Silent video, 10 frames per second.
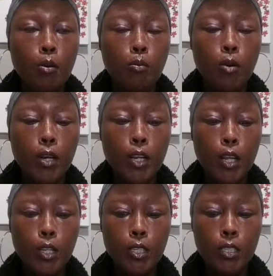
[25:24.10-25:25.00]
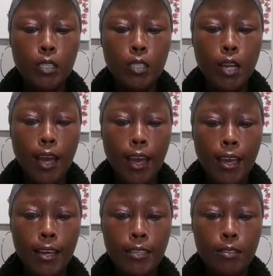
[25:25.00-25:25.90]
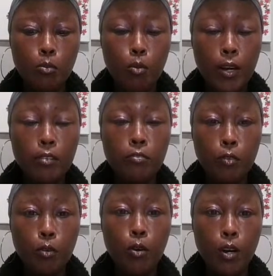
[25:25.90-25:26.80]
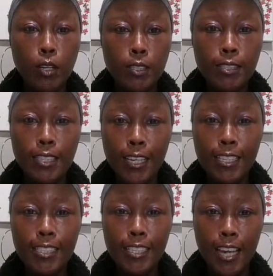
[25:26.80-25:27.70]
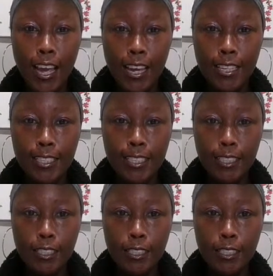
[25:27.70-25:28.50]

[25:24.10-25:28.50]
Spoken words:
one, eight, 1, 4, 6, 8.